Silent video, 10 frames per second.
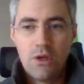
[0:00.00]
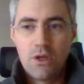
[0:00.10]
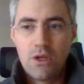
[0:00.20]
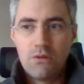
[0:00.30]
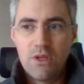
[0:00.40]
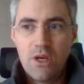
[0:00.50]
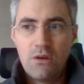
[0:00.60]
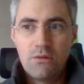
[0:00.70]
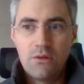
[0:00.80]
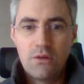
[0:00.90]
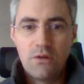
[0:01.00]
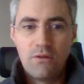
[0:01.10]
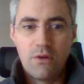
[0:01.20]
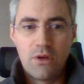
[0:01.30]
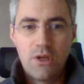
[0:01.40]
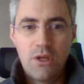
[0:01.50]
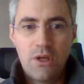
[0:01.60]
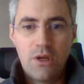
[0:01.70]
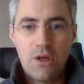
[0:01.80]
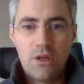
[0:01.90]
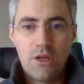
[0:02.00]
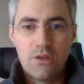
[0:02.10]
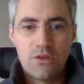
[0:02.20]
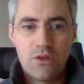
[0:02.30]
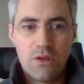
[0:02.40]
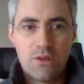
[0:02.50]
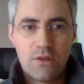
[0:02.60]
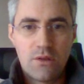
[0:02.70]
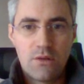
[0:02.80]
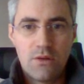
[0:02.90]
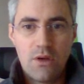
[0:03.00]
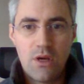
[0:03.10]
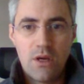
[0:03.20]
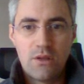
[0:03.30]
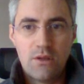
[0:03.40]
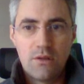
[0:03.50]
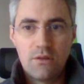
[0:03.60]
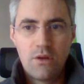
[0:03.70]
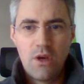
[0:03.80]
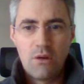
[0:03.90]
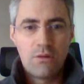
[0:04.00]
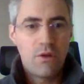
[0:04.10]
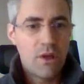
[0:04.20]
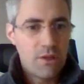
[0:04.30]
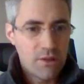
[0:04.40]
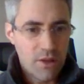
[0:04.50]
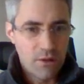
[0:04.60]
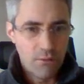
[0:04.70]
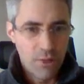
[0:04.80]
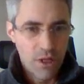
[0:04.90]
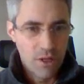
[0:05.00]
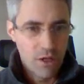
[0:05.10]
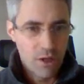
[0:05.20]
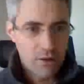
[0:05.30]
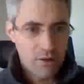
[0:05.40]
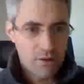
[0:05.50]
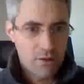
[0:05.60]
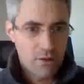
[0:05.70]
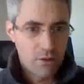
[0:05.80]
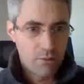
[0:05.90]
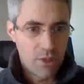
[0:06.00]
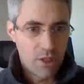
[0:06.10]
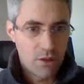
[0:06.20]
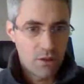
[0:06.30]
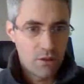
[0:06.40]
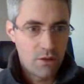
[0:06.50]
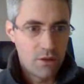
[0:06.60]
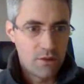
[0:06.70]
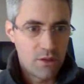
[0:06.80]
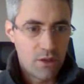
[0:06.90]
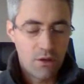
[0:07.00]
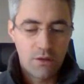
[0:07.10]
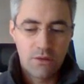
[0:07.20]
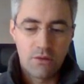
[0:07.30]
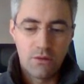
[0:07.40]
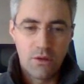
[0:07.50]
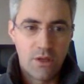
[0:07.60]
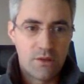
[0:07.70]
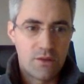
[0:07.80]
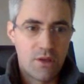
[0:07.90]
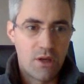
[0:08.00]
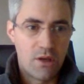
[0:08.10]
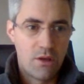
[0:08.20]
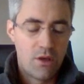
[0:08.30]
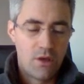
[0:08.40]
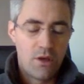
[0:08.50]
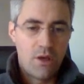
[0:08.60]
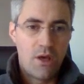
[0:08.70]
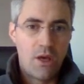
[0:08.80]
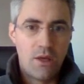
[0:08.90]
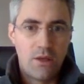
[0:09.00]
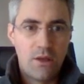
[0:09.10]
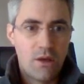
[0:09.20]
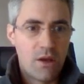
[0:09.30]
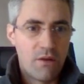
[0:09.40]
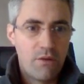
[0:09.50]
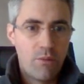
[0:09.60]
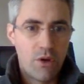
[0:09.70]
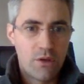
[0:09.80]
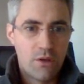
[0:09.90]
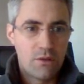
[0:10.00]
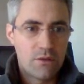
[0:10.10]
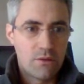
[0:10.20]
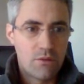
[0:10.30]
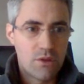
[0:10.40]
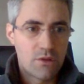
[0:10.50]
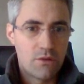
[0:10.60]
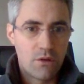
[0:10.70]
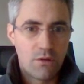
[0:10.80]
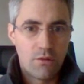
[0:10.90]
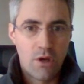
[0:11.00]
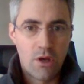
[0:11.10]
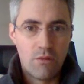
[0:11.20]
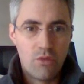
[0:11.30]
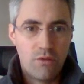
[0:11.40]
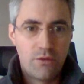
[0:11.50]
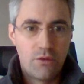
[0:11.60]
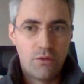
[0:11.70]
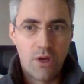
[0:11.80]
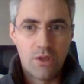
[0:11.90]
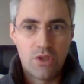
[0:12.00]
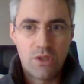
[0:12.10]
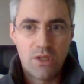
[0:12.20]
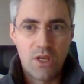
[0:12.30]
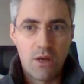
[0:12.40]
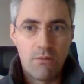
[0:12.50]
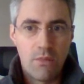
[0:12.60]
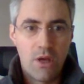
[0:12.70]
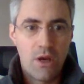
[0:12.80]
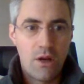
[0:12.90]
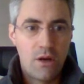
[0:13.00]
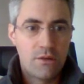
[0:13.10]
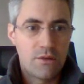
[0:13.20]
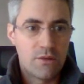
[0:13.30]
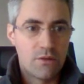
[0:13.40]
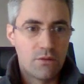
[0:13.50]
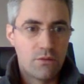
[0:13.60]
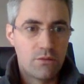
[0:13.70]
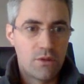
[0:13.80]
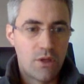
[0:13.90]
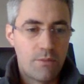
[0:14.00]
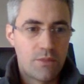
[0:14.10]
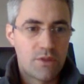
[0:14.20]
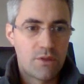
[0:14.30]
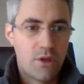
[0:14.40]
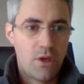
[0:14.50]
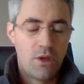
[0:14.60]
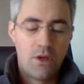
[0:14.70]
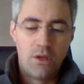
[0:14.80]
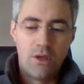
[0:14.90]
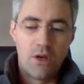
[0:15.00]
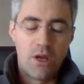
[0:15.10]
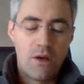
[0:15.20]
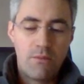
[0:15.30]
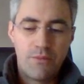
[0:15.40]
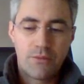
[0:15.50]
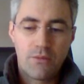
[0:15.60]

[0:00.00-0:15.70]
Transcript: go down over here and let's just add. I'm going to add it at the beginning like this. It's going to be easier. So let's say, hey, here I have a button. So I'm just going to move to HTML. So yep, here I am.